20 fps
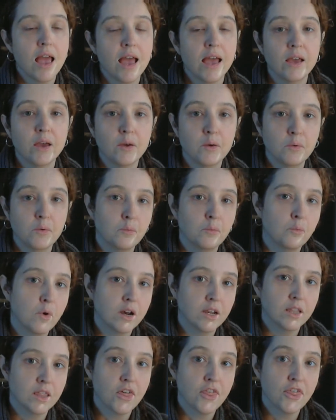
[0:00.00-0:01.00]
And
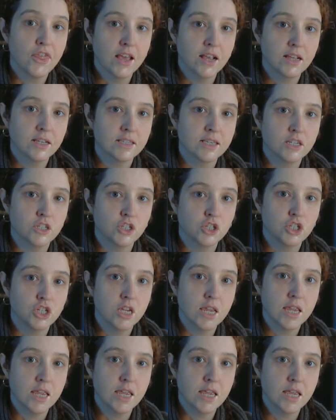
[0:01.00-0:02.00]
one of the things that
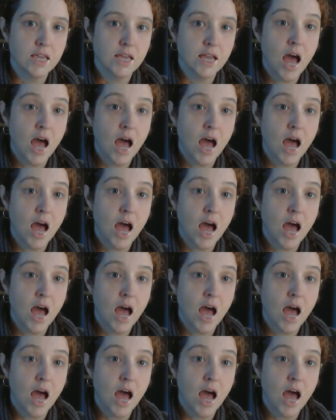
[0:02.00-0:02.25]
she